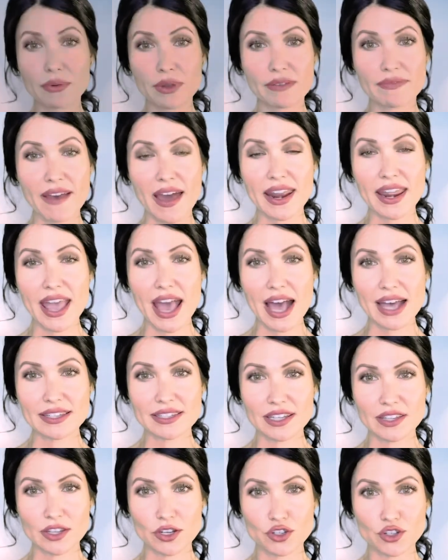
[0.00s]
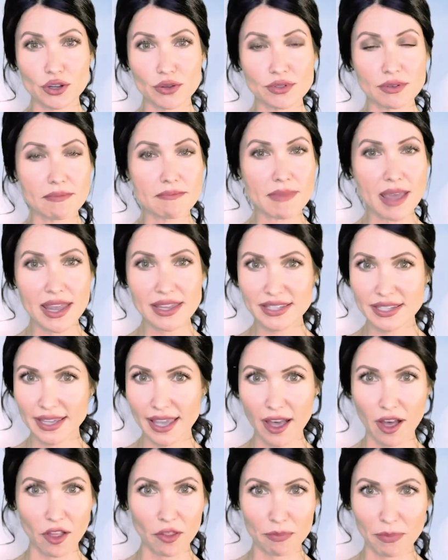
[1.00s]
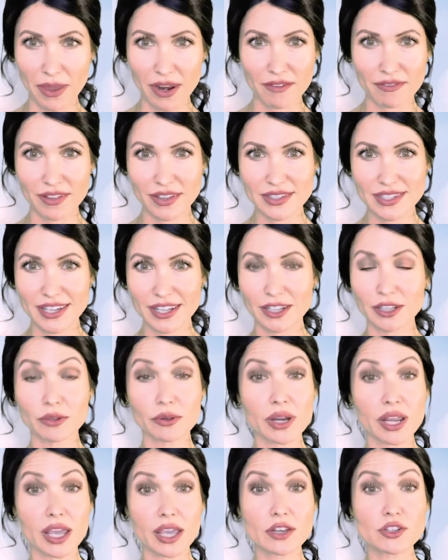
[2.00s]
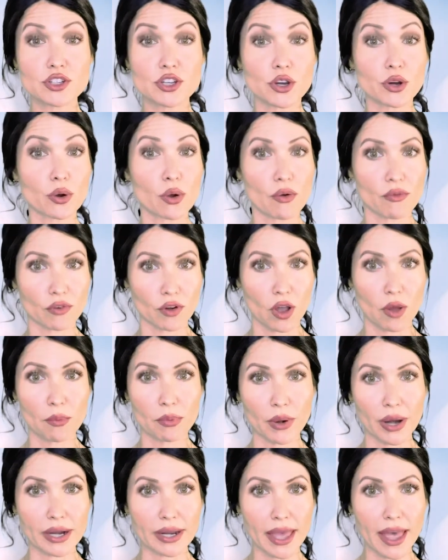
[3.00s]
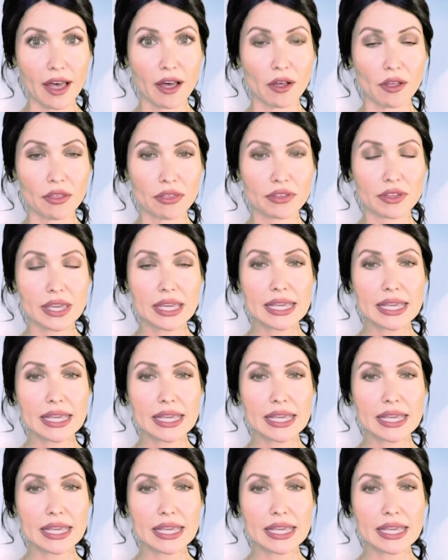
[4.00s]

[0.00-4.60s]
three fatty acid that shows amazing health benefits, including to your overall brain health.